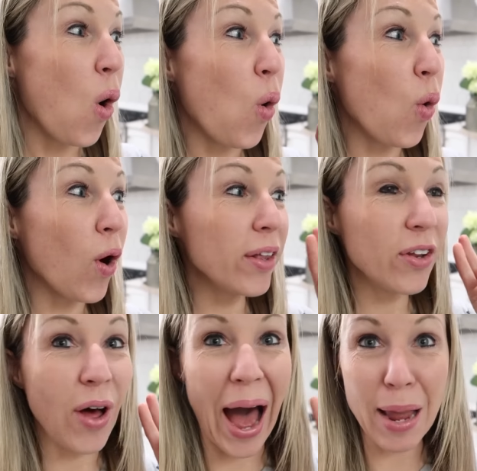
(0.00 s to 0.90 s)
or a
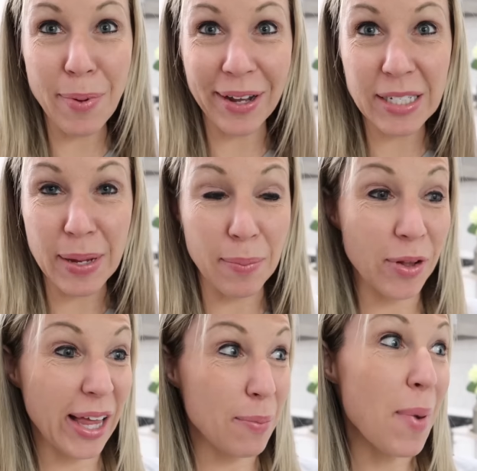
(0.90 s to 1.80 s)
little eyeball so they can
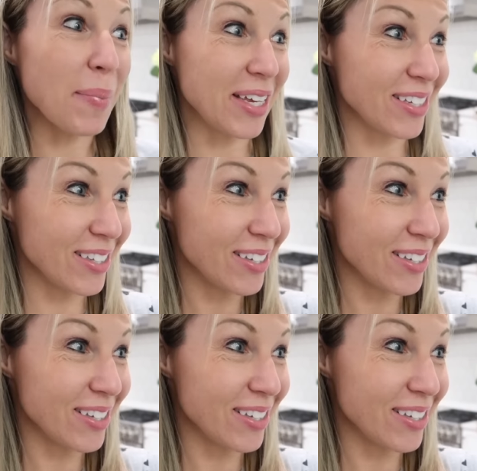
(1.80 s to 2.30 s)
look like mummies.